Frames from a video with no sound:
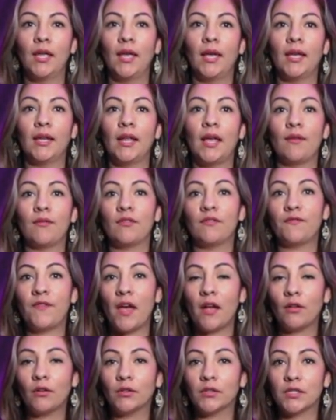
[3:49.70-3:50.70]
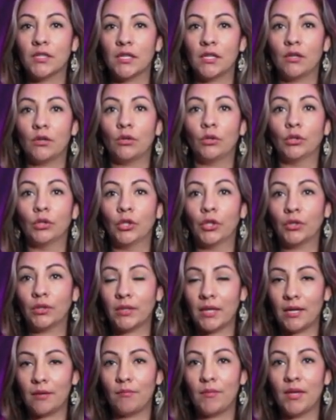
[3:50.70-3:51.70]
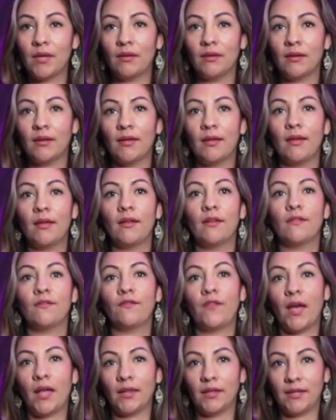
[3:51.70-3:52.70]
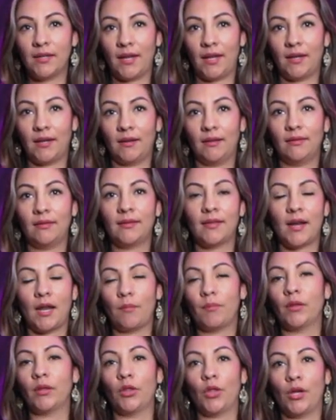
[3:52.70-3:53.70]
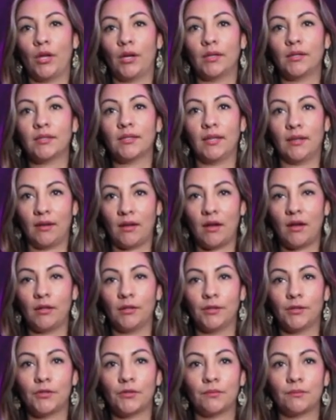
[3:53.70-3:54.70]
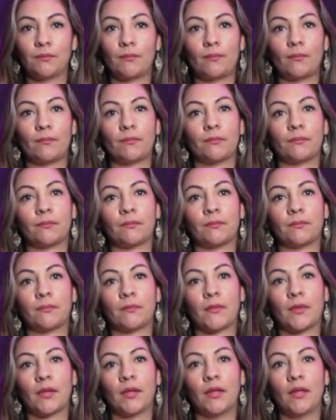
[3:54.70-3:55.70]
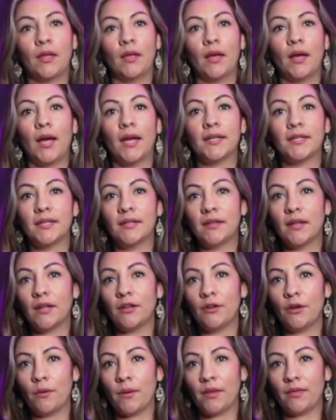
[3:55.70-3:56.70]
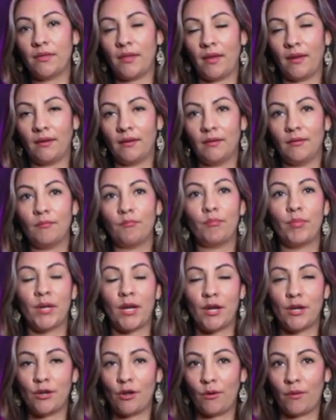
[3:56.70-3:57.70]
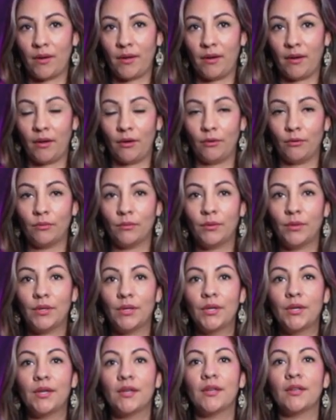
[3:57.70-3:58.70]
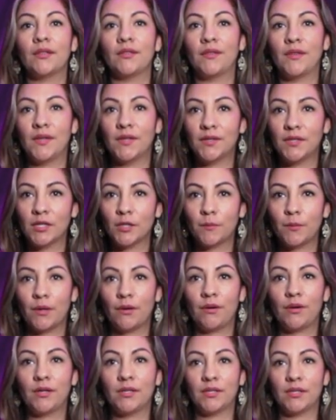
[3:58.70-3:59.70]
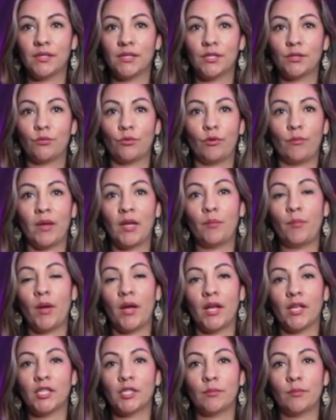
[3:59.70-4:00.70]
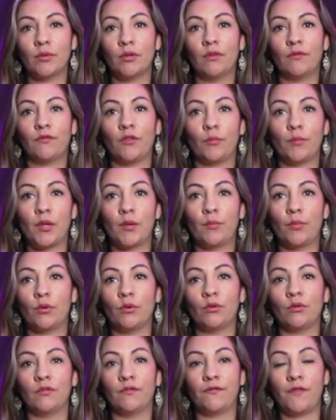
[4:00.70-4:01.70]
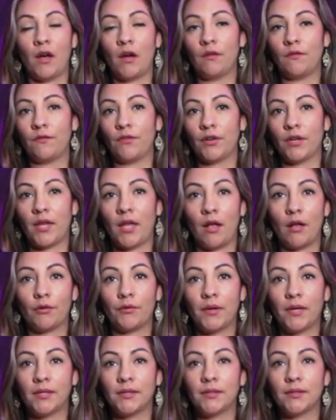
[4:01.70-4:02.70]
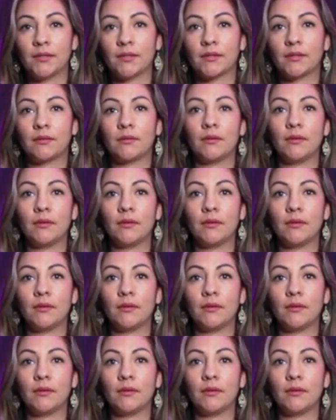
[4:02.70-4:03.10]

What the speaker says: And having faculty who looked like me validated that I belonged in college. I did not know it then, but I know it now. These experiences were made possible for people who fought for Cal Grants